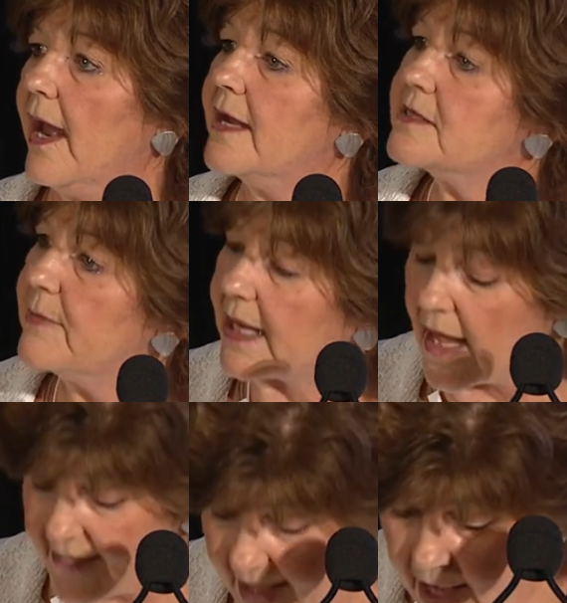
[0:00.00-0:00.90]
And to make
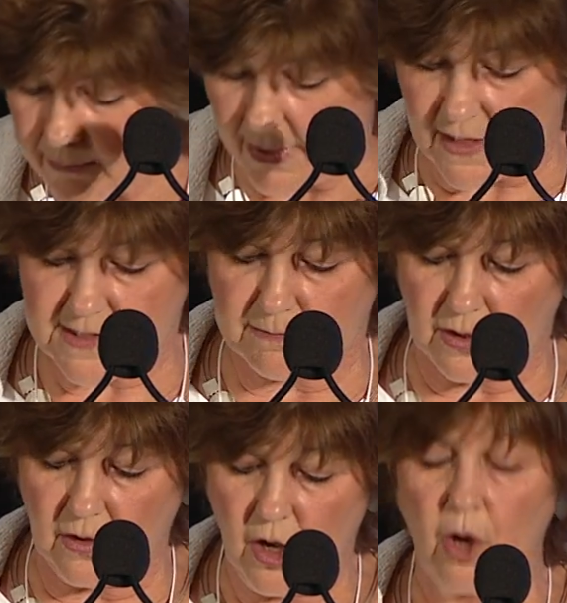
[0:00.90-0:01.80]
that
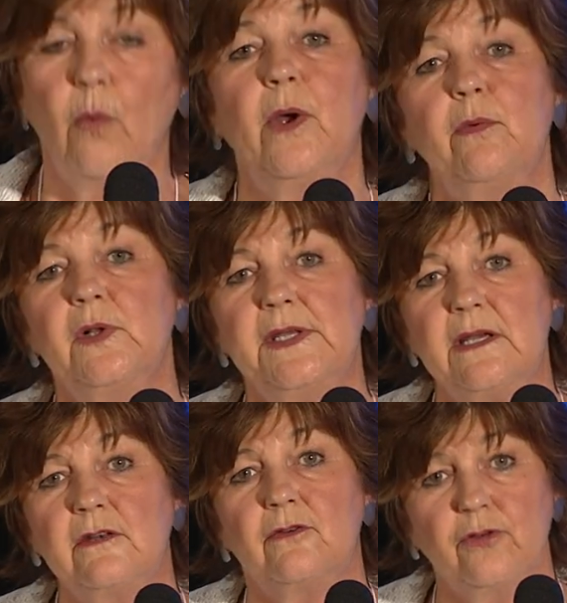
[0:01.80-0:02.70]
possible, we will
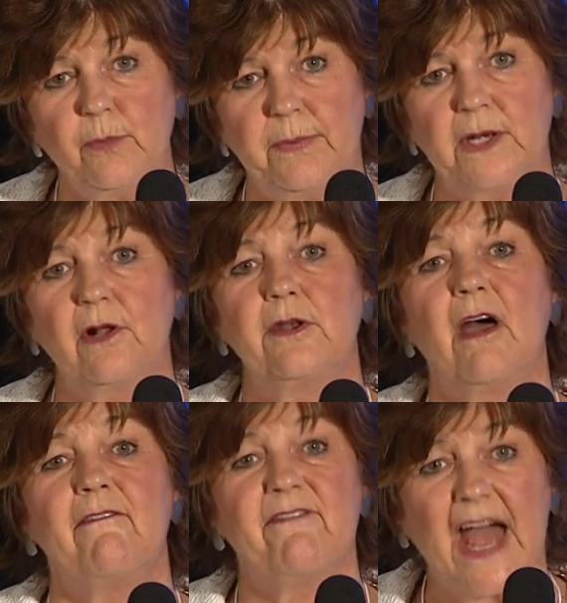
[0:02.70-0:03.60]
need to build
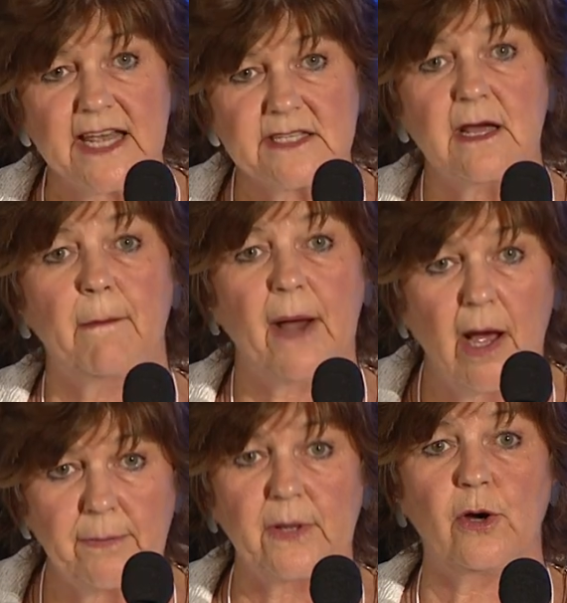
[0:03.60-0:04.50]
vast
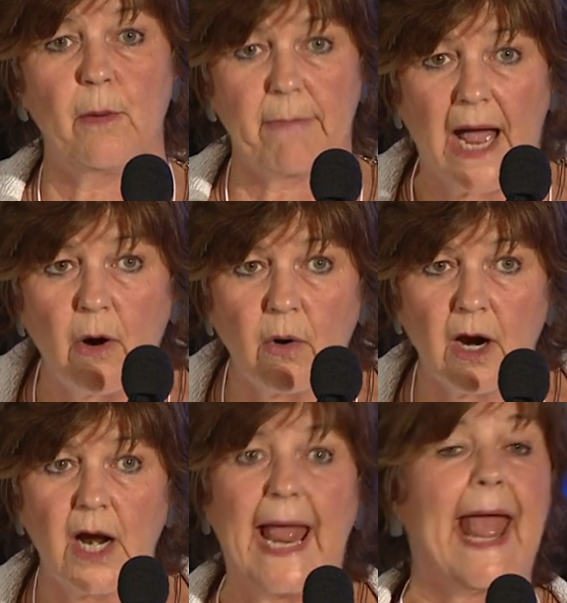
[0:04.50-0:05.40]
popular
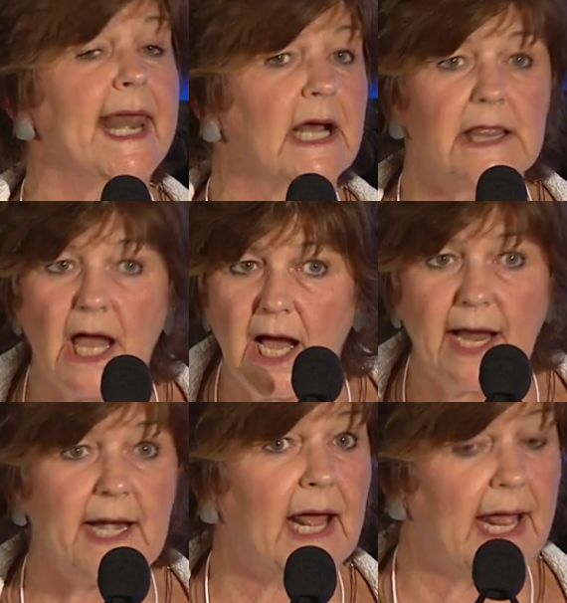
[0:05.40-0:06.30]
power and
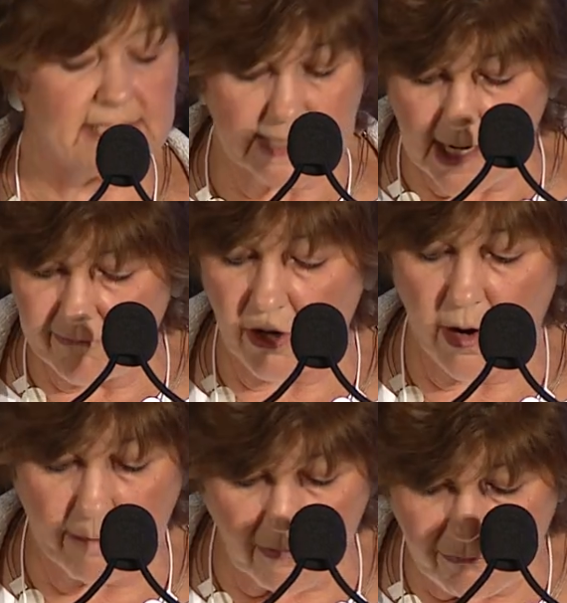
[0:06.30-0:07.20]
align as never
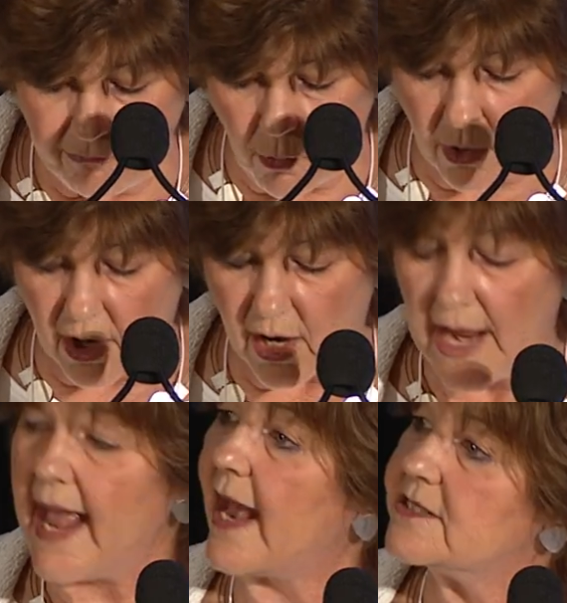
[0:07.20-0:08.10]
before,
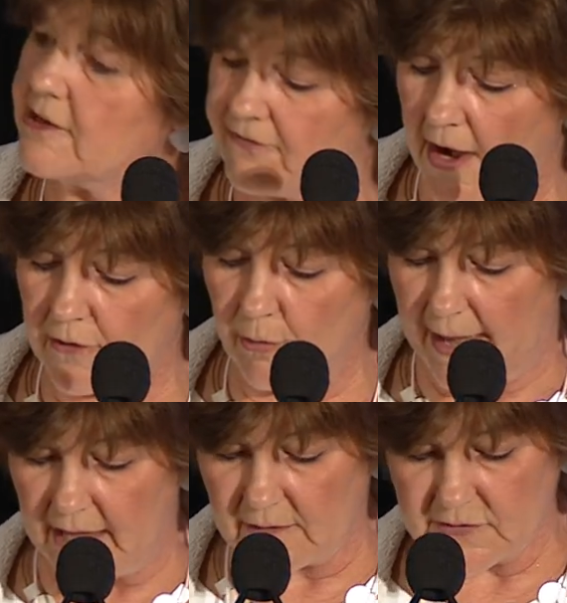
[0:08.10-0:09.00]
as the final
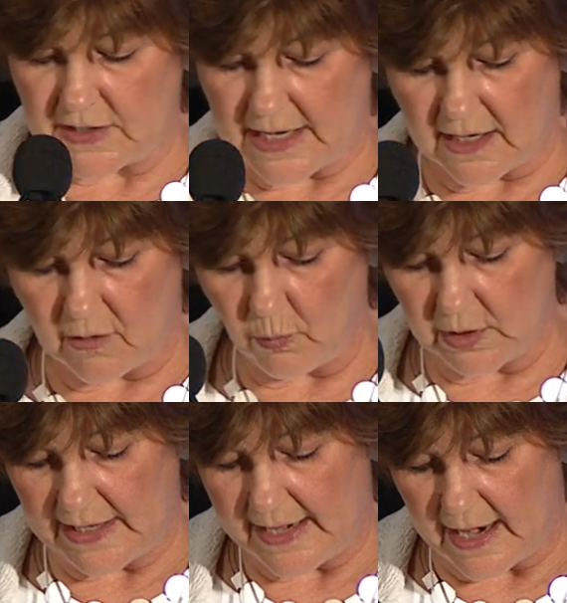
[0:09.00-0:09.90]
panel today
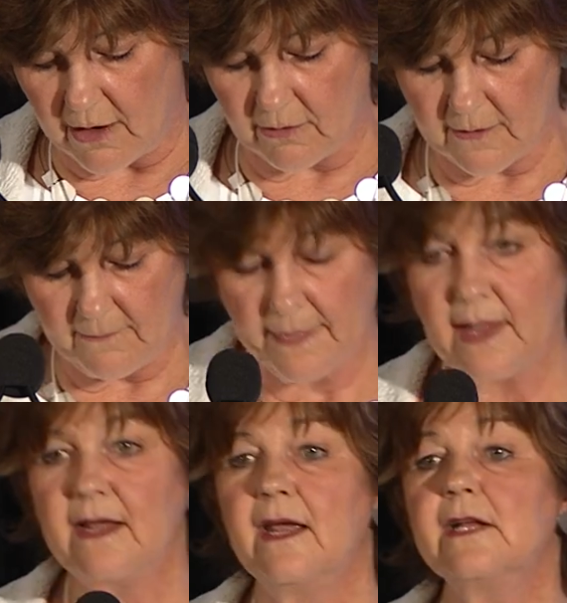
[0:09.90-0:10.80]
will lay out.
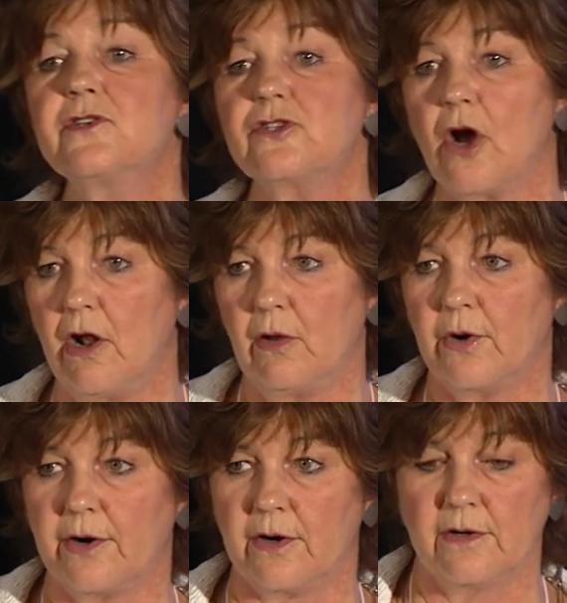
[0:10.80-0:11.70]
It's a tall
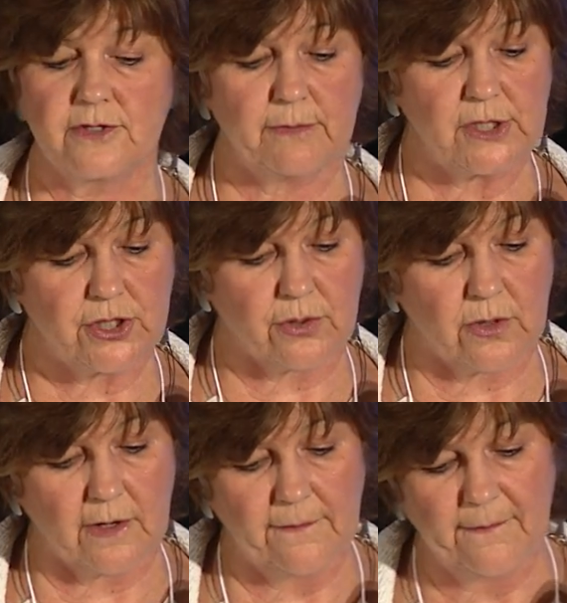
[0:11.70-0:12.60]
order, to be
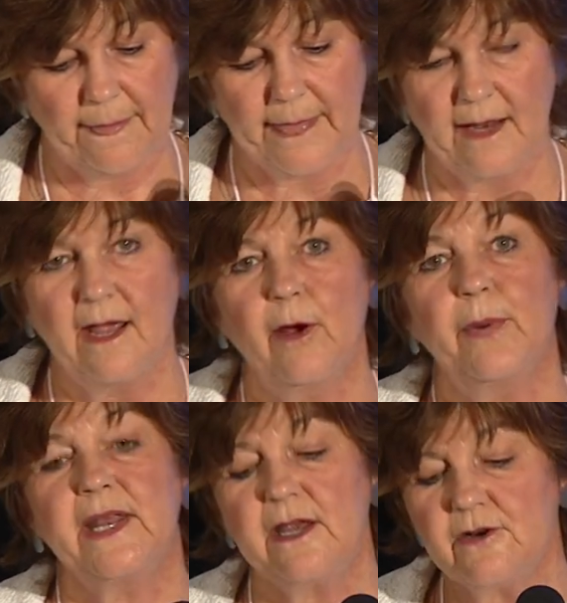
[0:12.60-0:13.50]
sure.
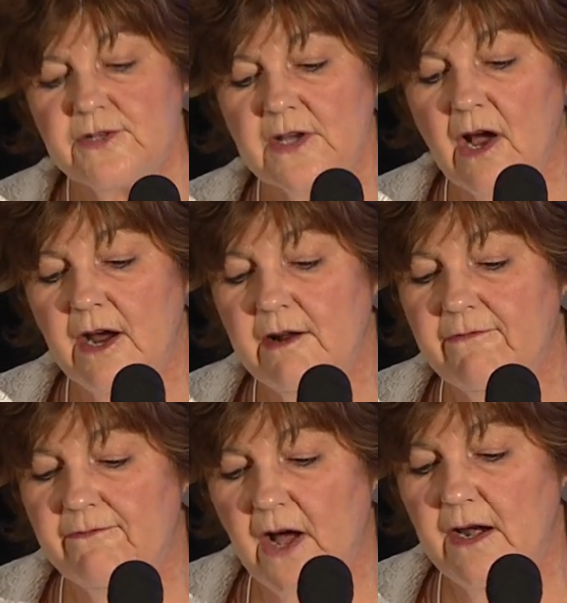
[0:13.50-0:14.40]
But here's the kind of
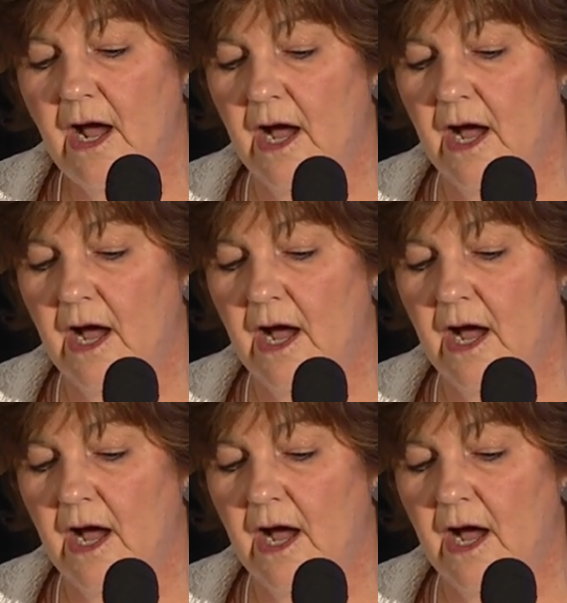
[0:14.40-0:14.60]
fun